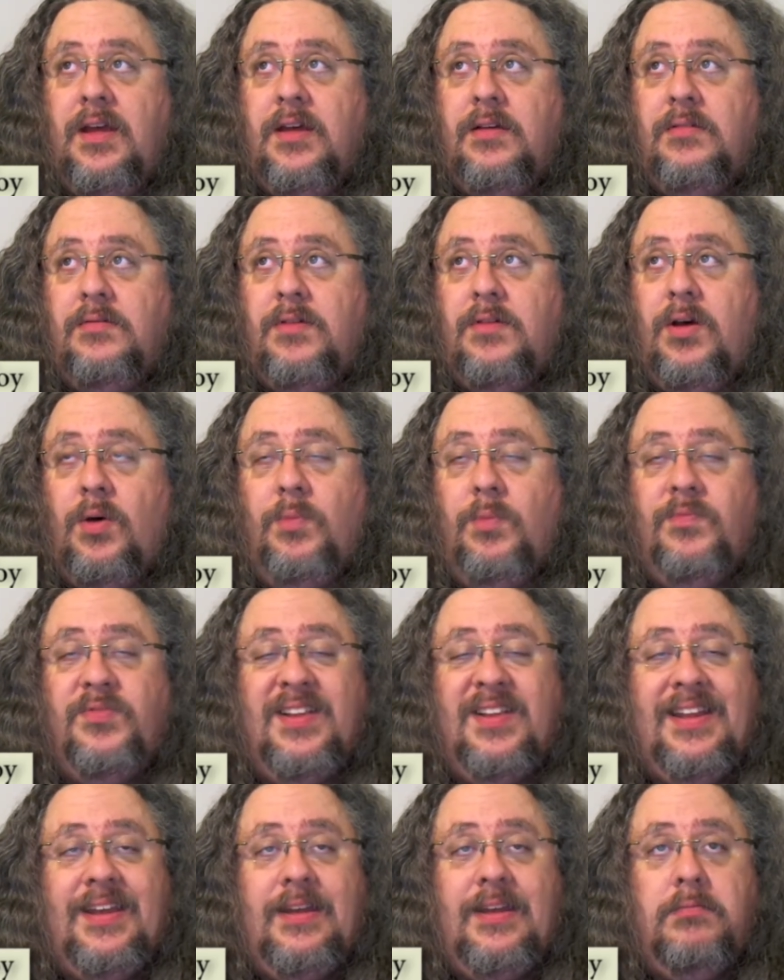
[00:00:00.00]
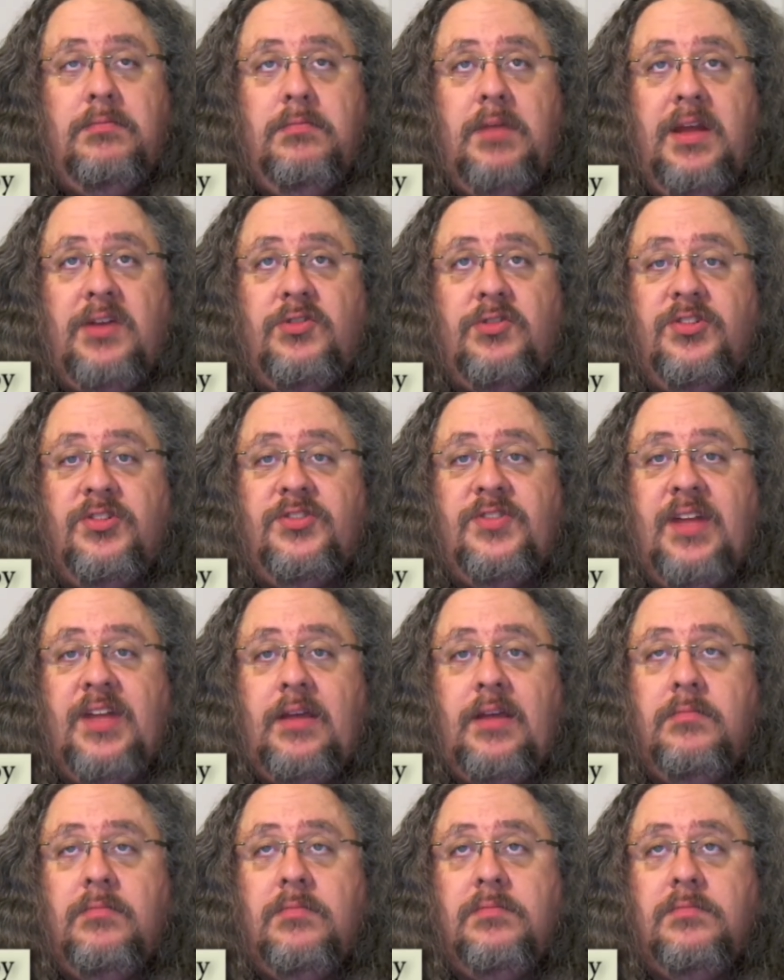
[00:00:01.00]
hopefully interesting.
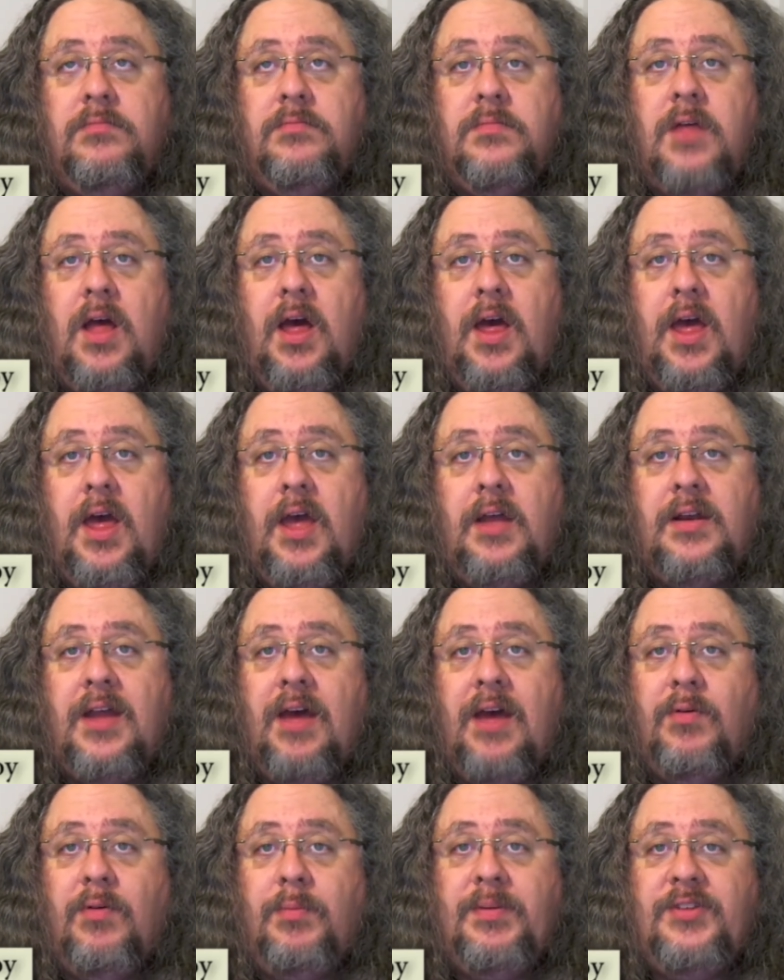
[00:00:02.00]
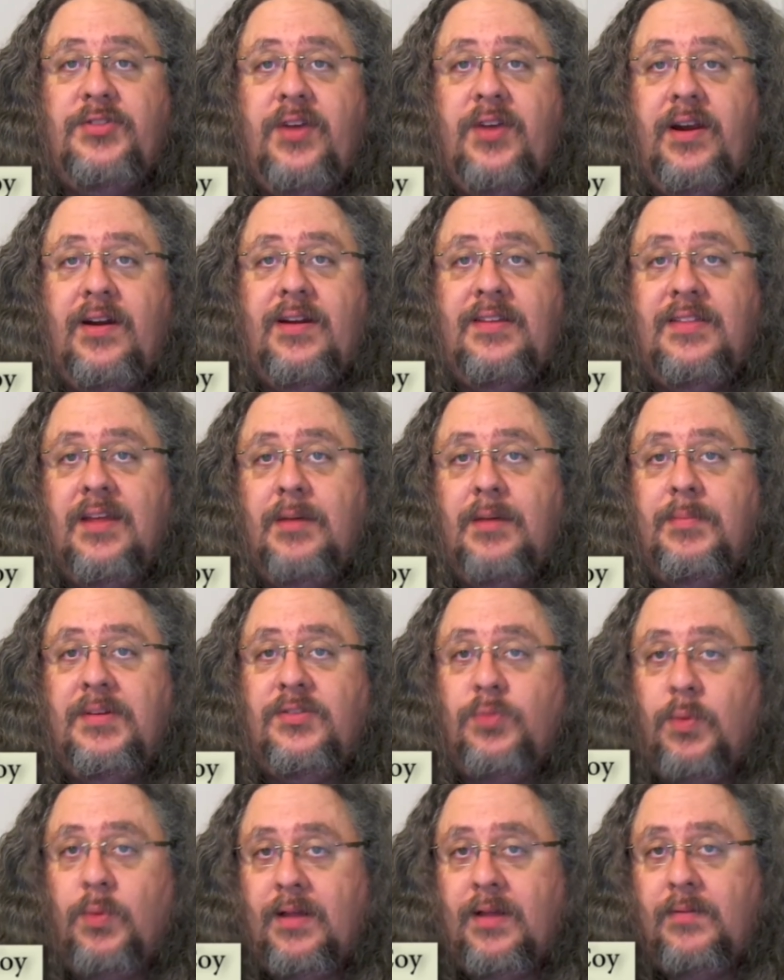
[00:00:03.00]
And I will be sharing them
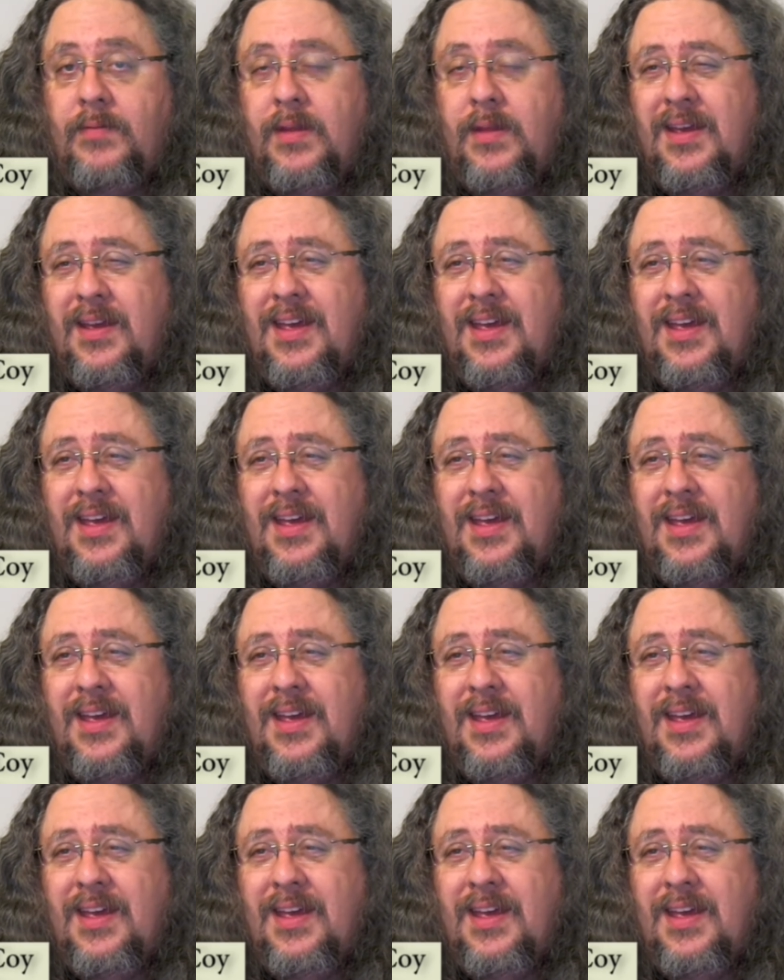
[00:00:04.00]
as well.